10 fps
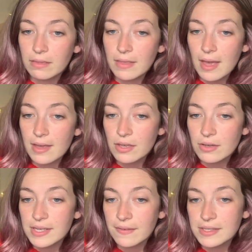There
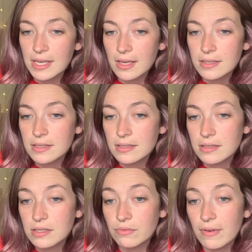Yosef sat,
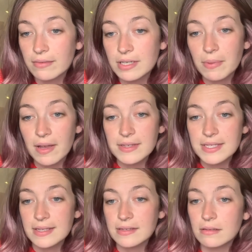surrounded by the
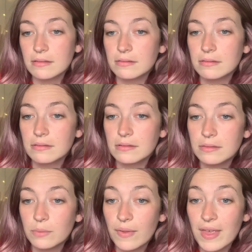desert,
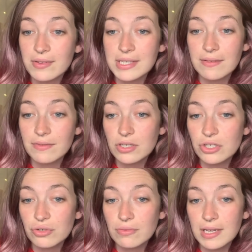without even a
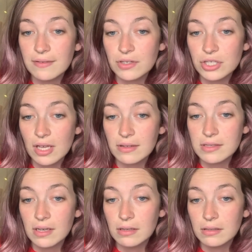tree for
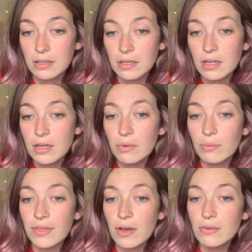shelter,
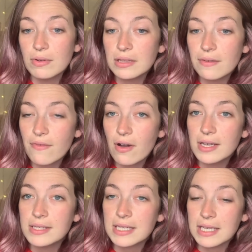with only the
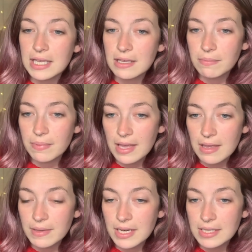fire to keep
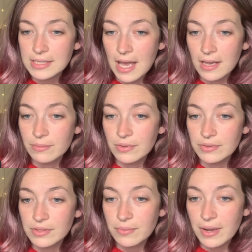him and his
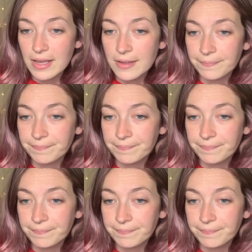animals away.